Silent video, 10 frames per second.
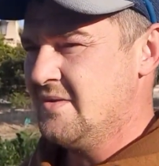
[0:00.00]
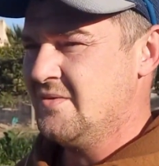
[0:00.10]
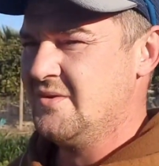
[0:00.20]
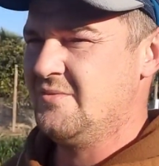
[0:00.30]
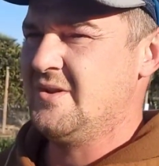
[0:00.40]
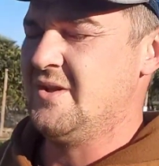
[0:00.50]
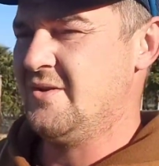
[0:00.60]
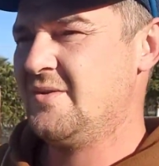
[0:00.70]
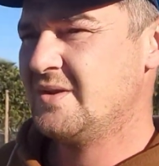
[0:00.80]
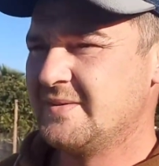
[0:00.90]
we do?
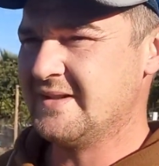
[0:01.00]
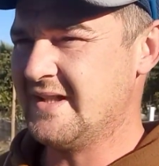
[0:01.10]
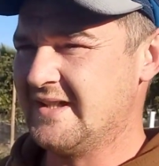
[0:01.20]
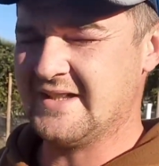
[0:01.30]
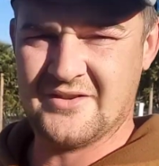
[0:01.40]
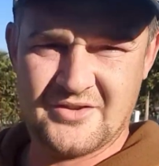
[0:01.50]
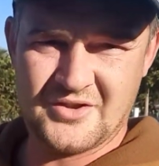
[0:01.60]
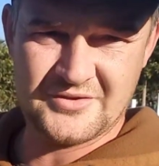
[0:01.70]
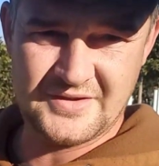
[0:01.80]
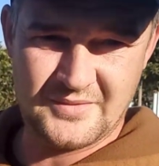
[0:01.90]
Spent the night down at the
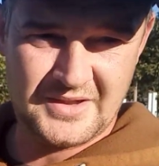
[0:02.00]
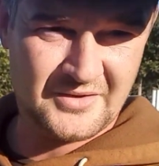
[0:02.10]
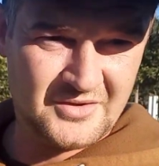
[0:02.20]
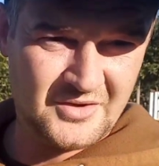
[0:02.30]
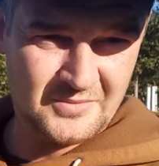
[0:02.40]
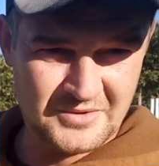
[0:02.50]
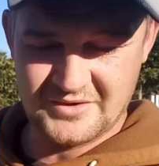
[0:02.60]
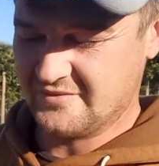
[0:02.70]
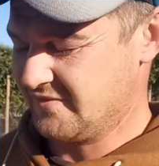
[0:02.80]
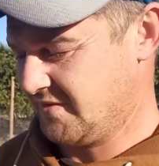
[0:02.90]
coast, and then we had a couple
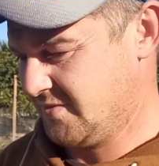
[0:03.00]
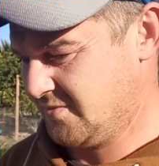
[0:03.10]
of